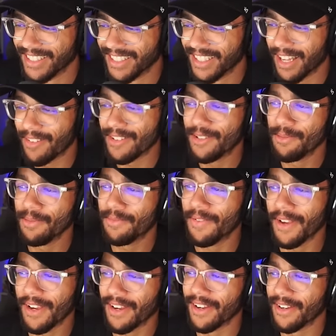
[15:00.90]
mean, to be
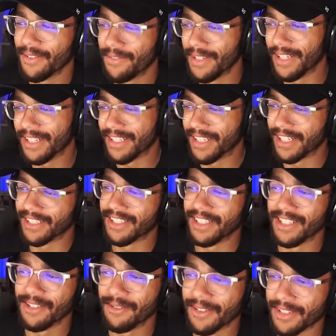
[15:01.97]
fair, if he didn't touch
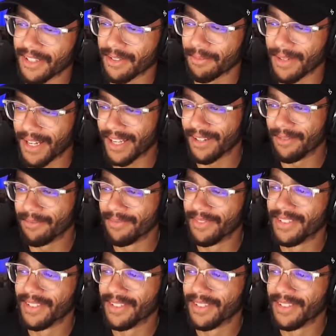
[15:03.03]
any of the ones at the bottom,